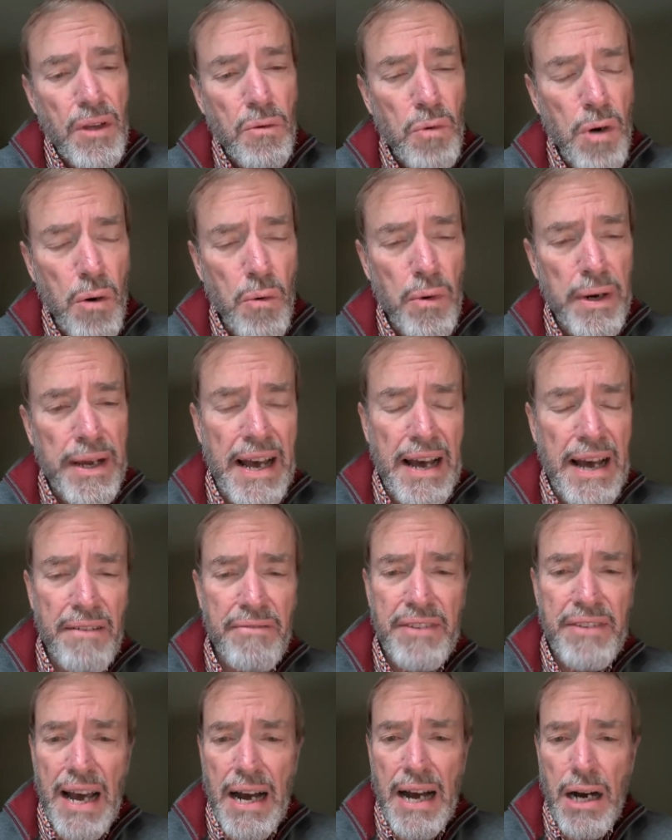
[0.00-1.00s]
what we have
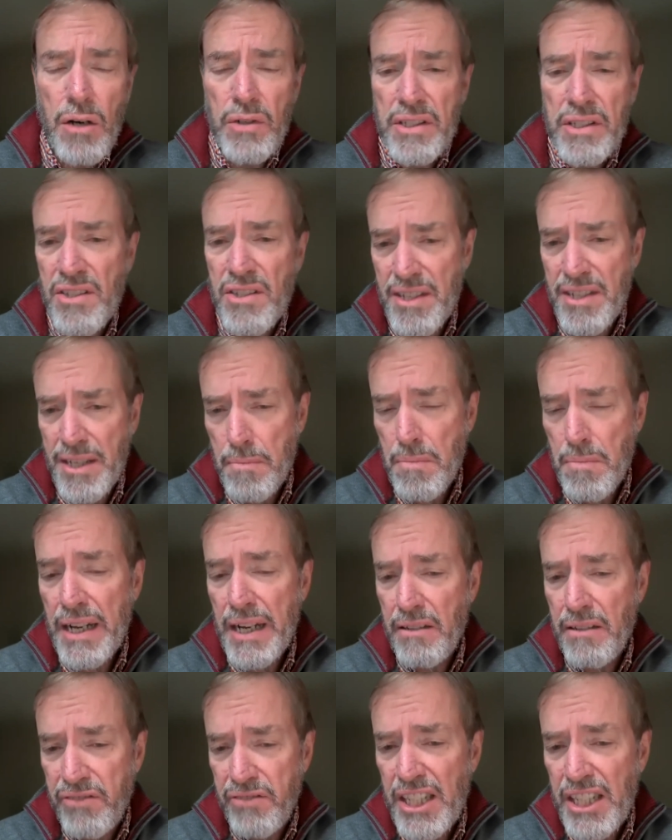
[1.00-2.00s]
now is
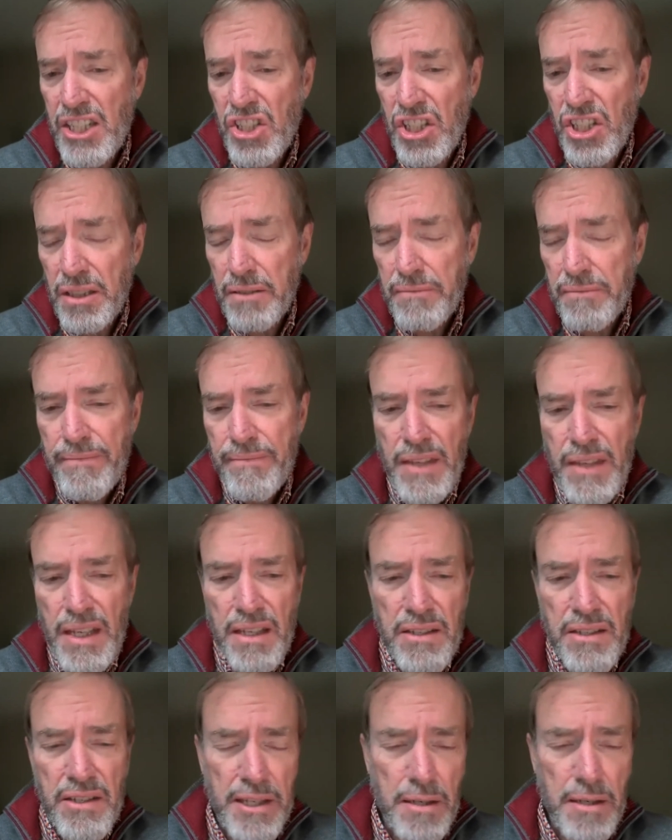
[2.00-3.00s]
semi-inflation.
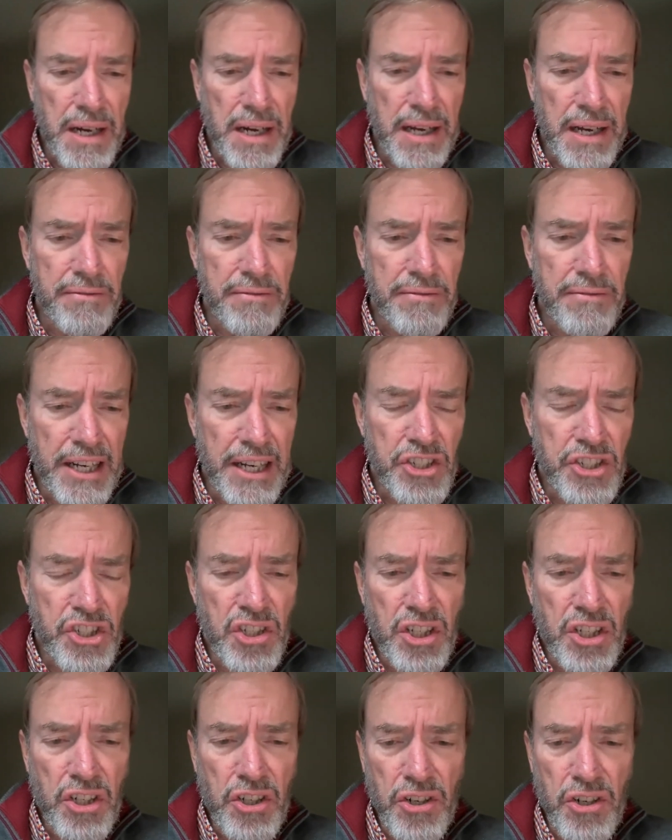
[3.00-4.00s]
Semi-inflation
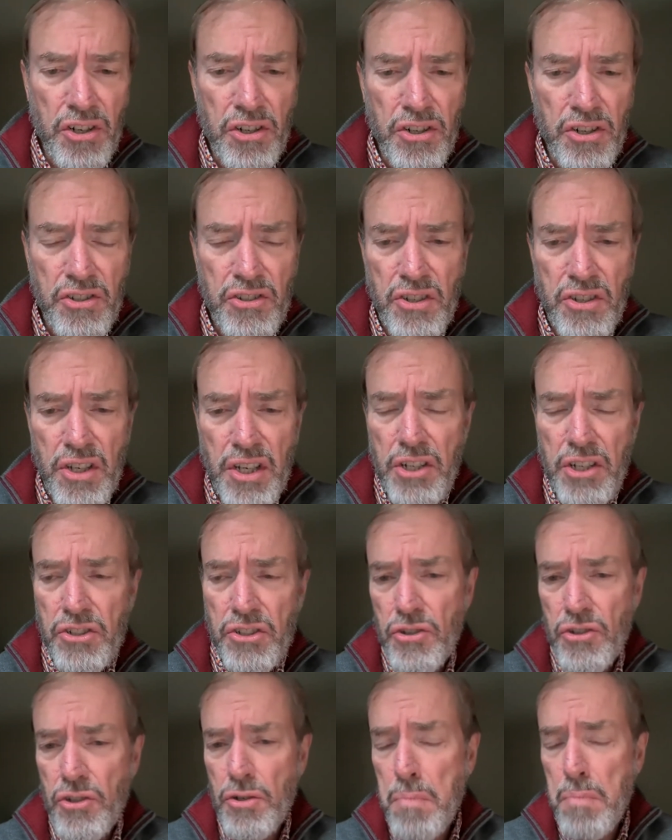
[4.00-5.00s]
occurs
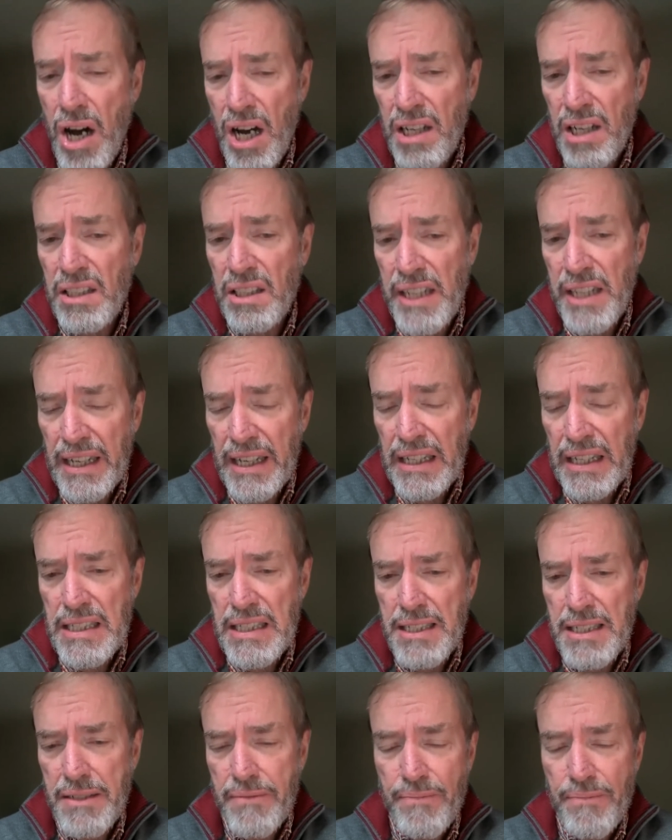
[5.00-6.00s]
due to
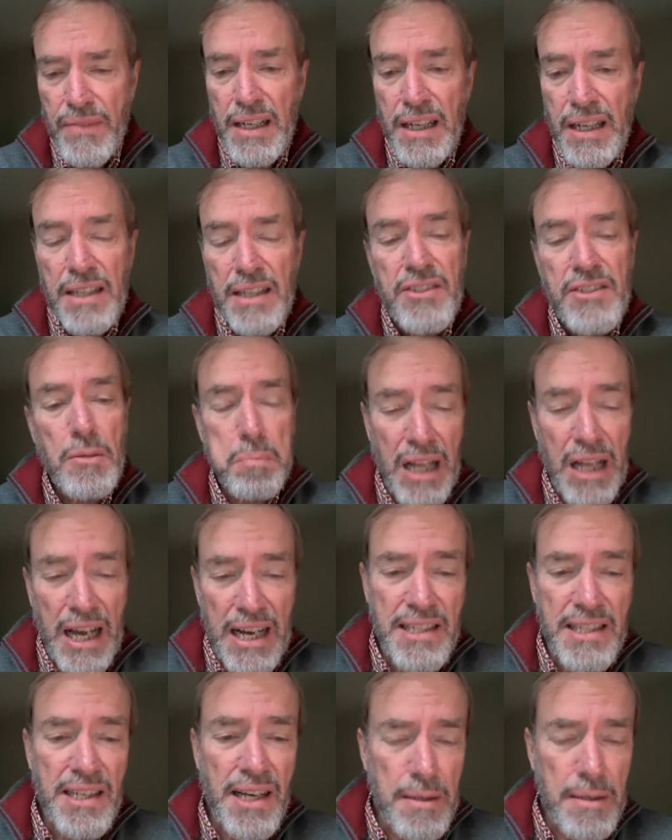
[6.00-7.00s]
bottlenecks. Supply
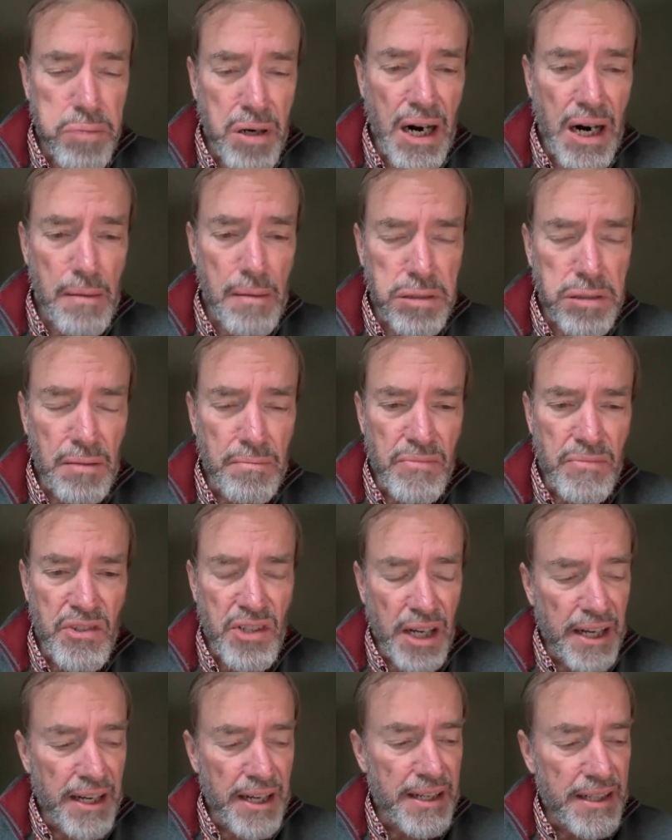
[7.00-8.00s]
side problems.
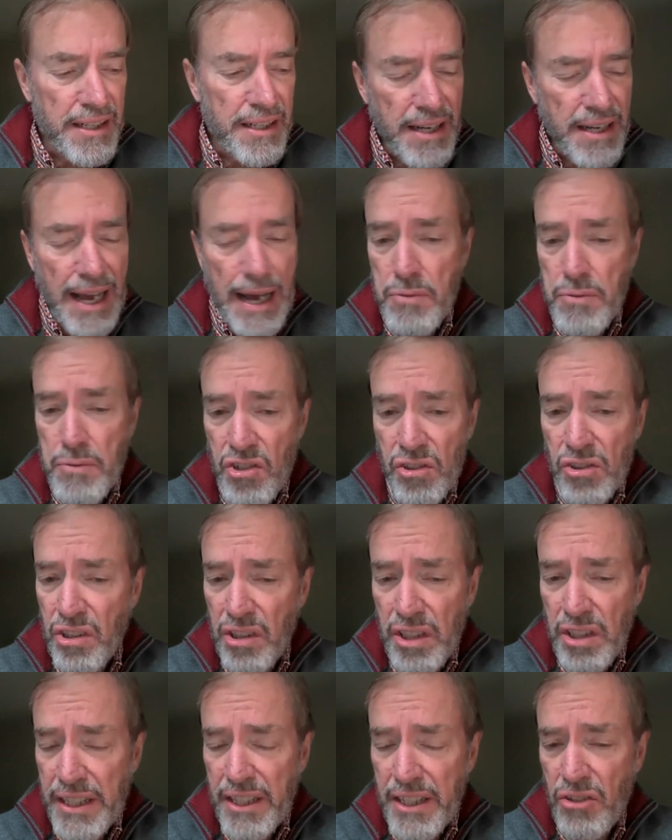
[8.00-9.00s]
I
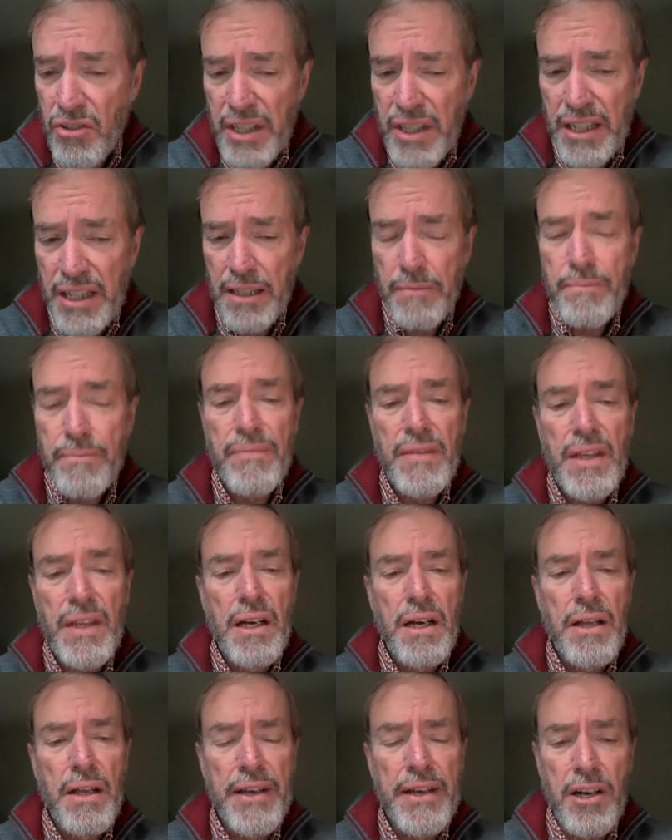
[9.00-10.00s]
absolutely agree
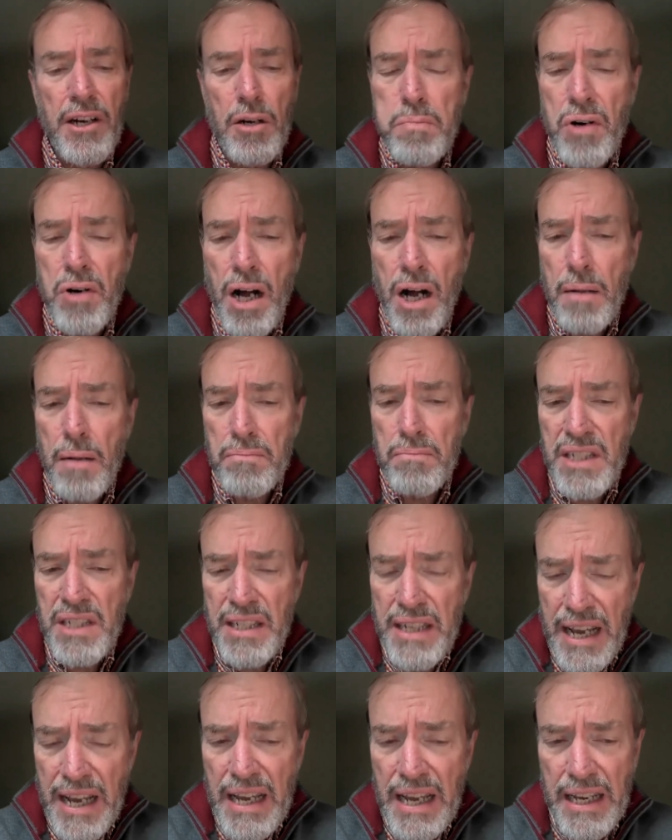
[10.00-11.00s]
that our problem
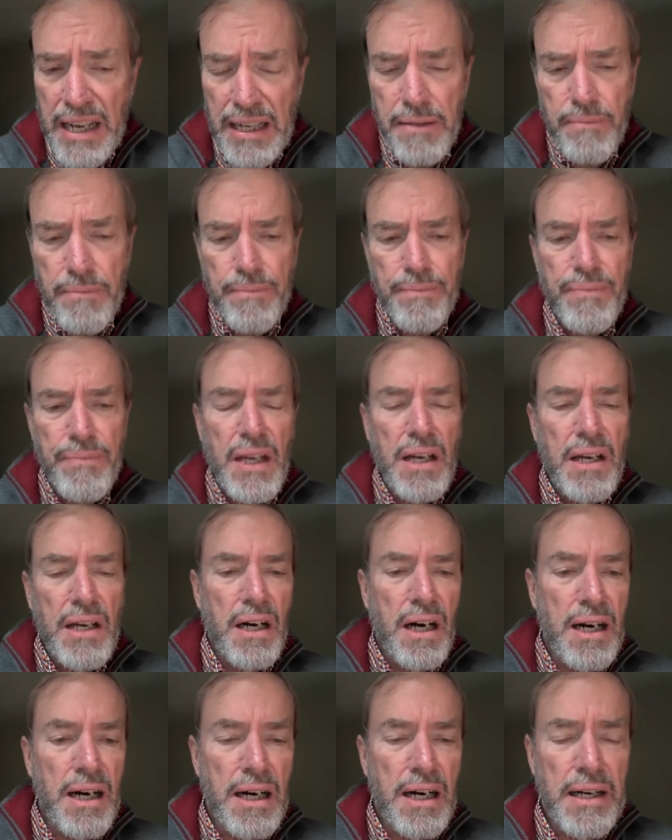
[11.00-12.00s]
today
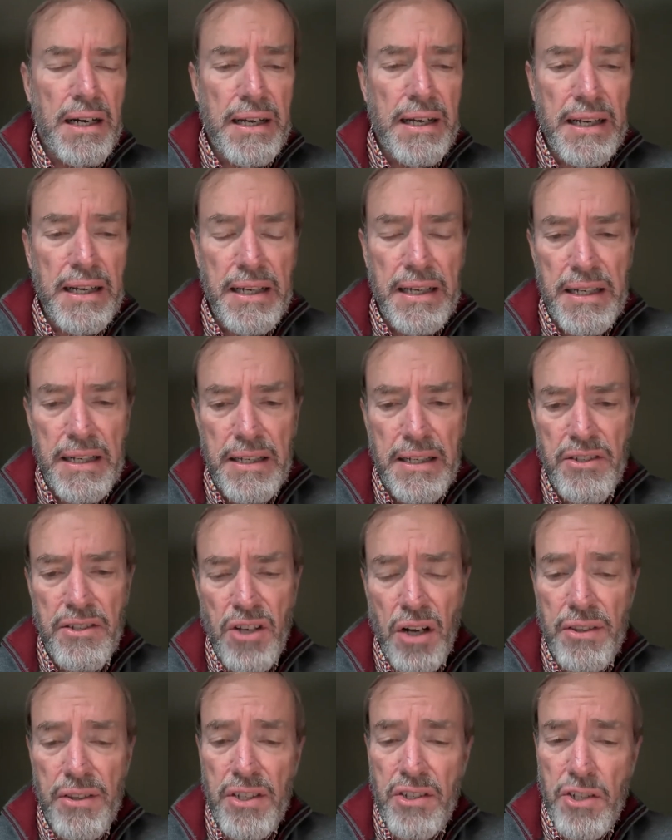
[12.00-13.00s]
is
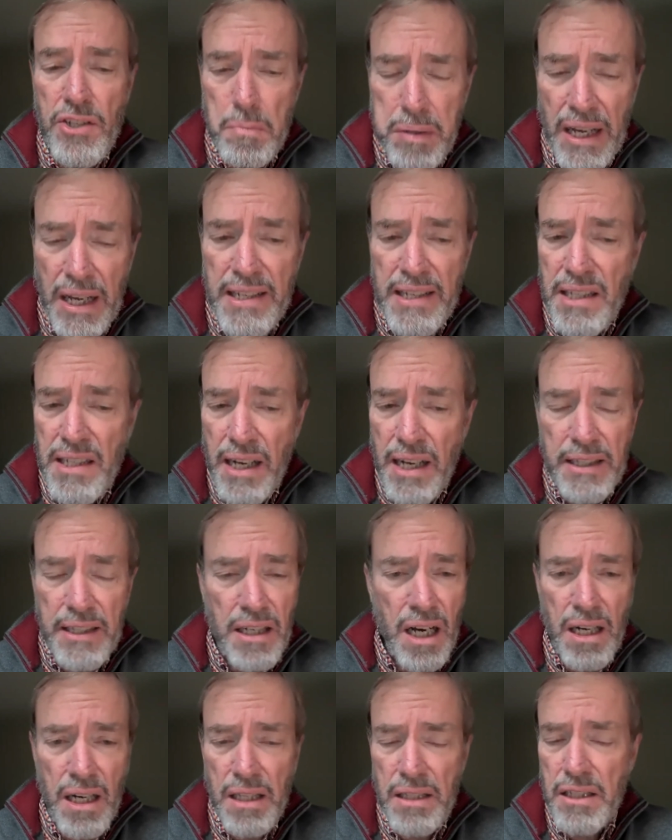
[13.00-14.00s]
on the supply side,
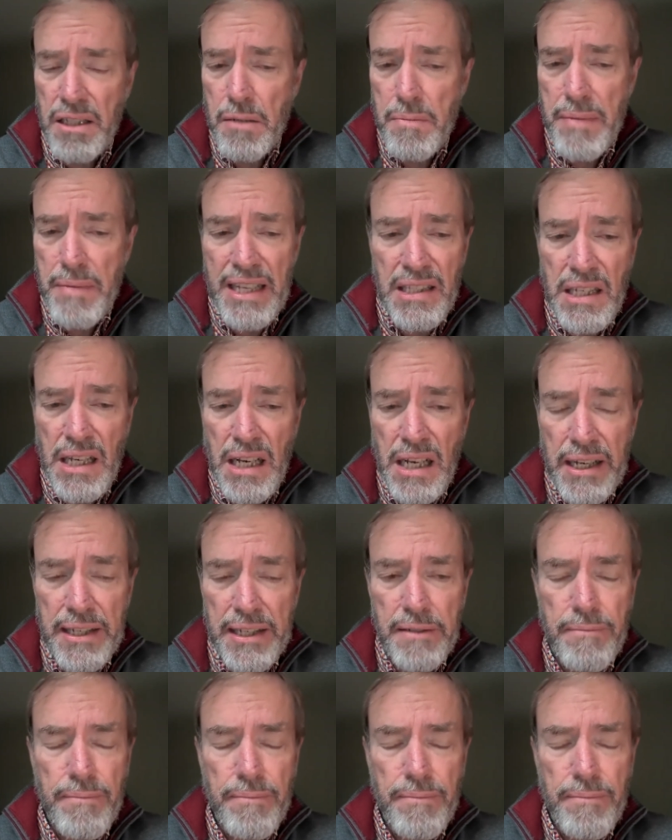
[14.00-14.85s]
not on the demand side.